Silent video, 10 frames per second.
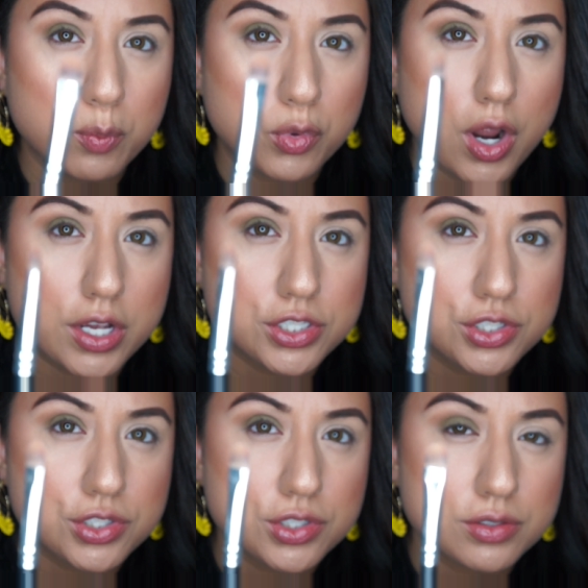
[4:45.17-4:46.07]

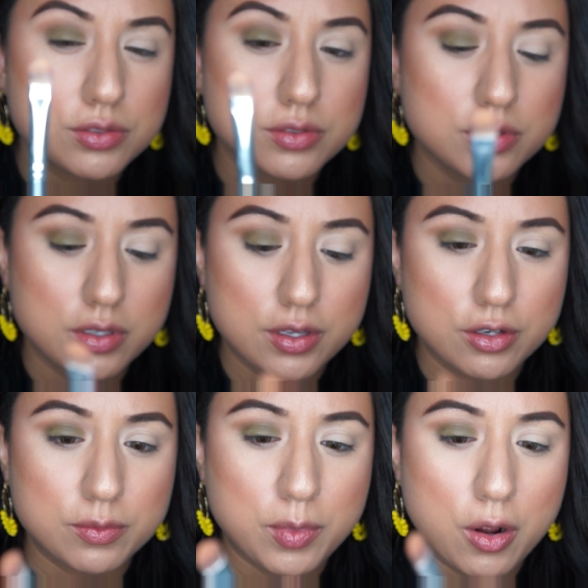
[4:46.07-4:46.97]
brush.
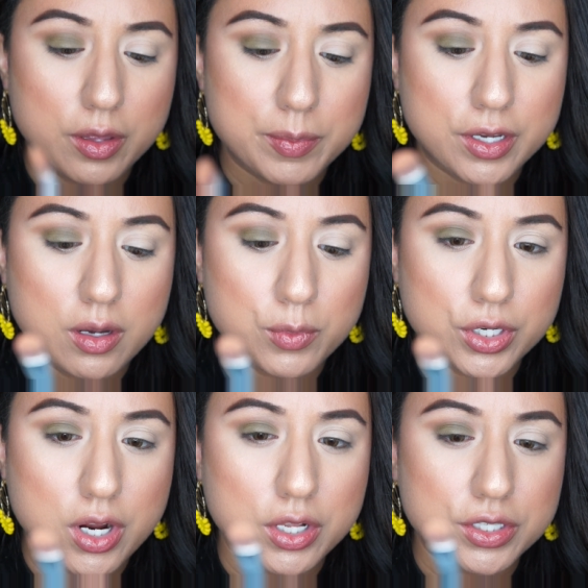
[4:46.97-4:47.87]
It'll probably pick up more
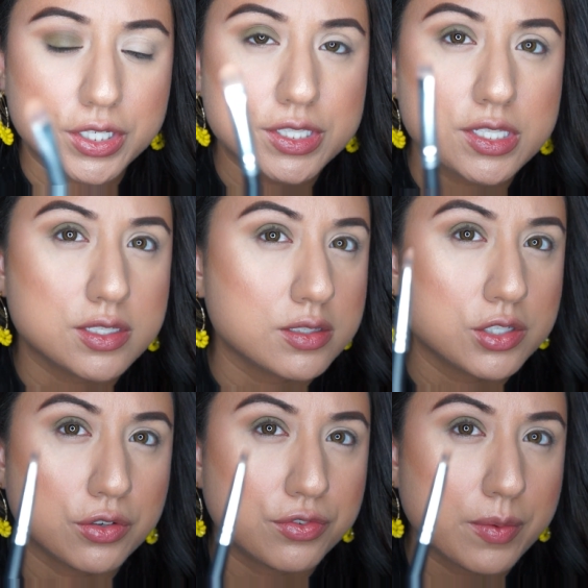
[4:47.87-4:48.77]
color. It's
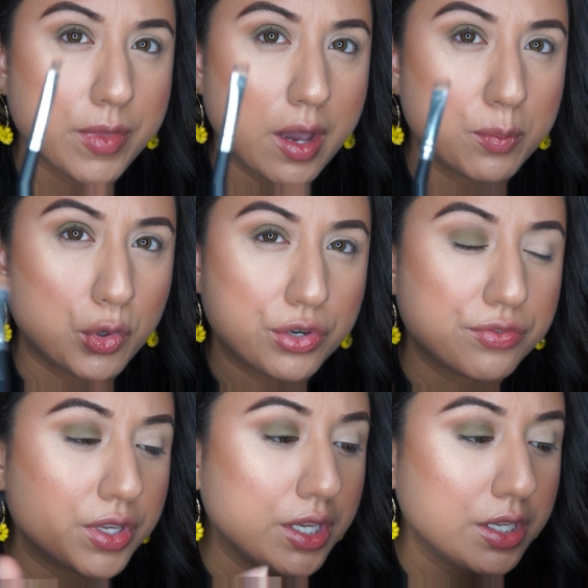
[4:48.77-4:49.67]
still from that
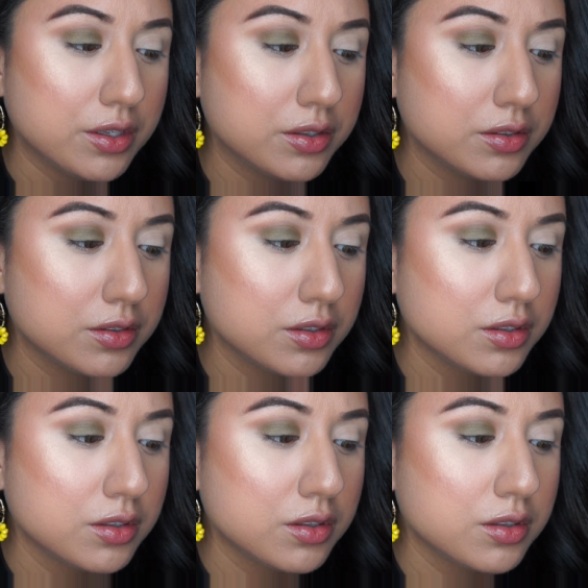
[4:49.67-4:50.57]
Morphe
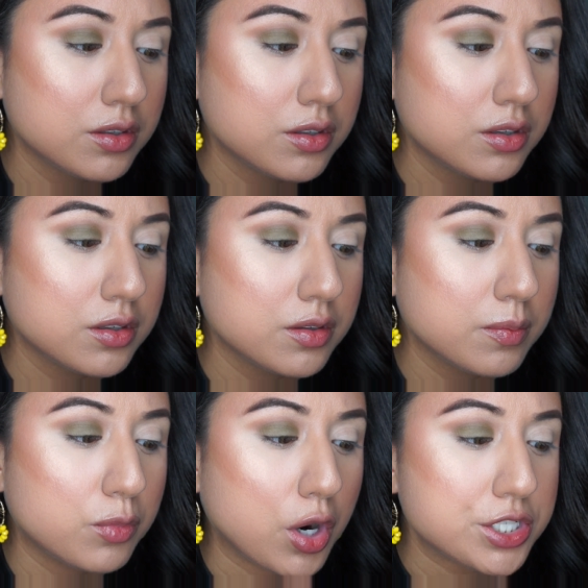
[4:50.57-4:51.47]

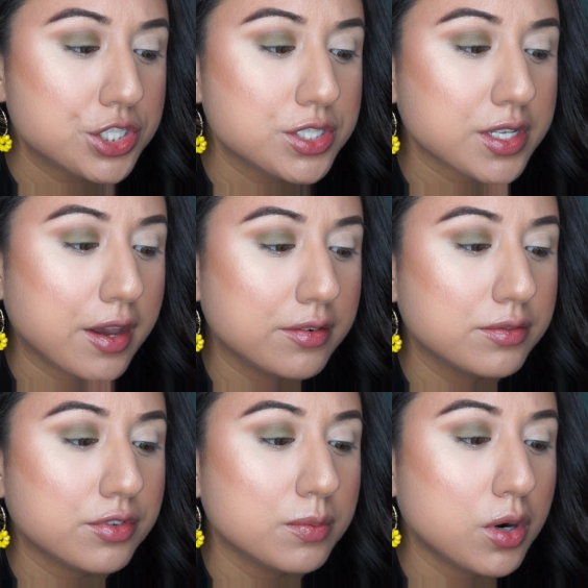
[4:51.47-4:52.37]
brush set
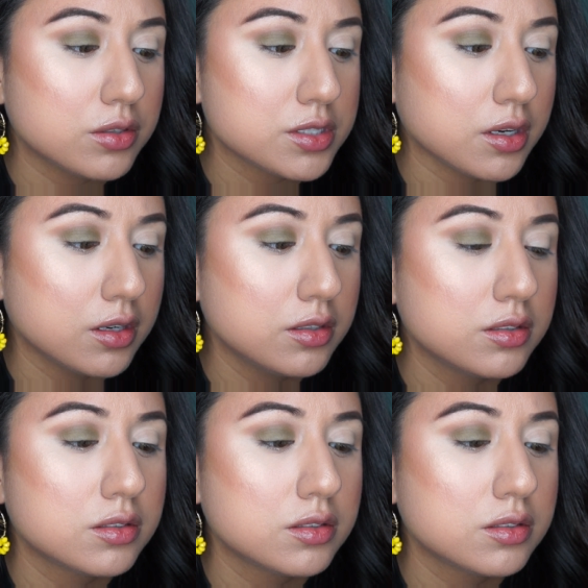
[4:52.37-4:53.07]
from Ulta.